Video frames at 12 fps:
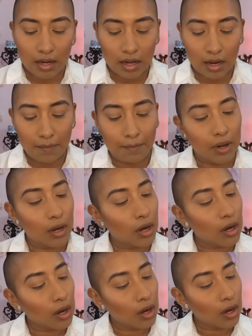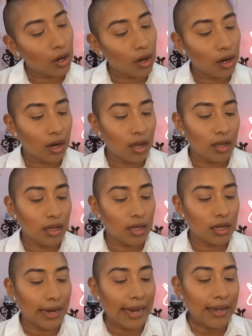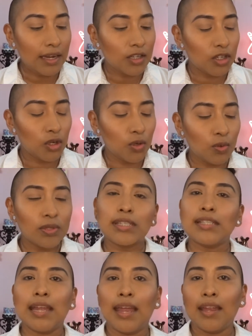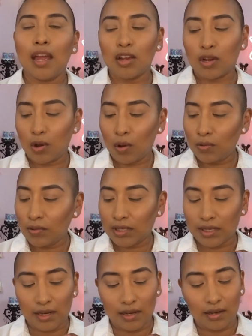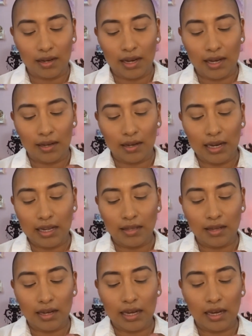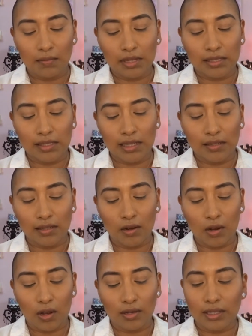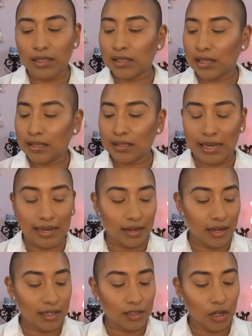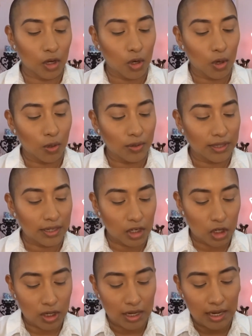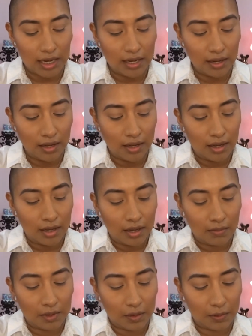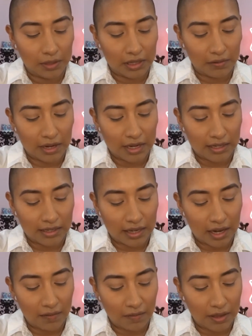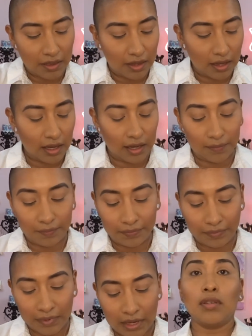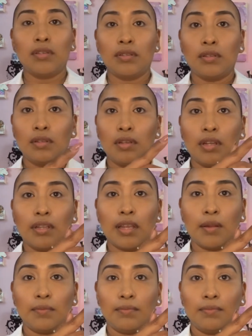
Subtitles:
number 82, Stay Golden, and in the name it says it all. This is a nice golden shade. I'm gonna put that right next to everything. Look at that.